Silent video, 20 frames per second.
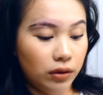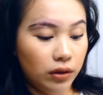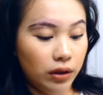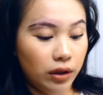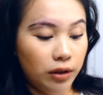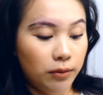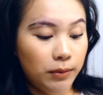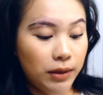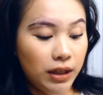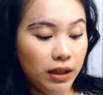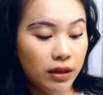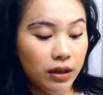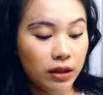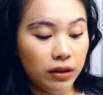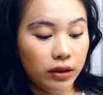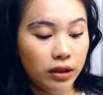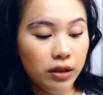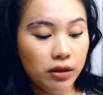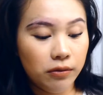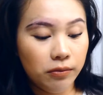I mean,
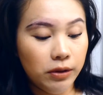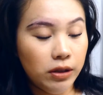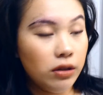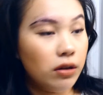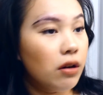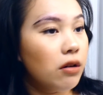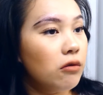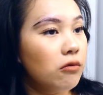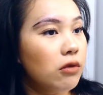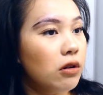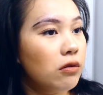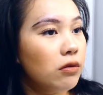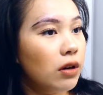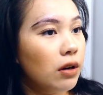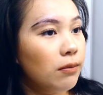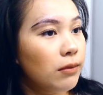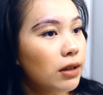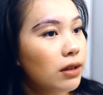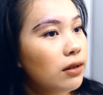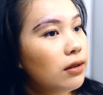at least we know it won't
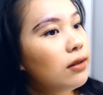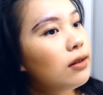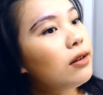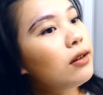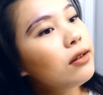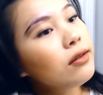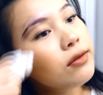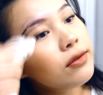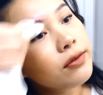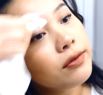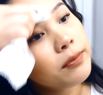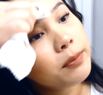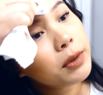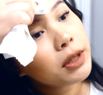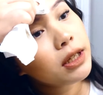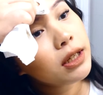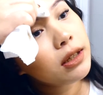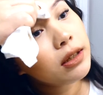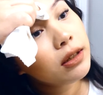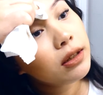come off,
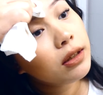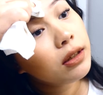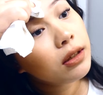but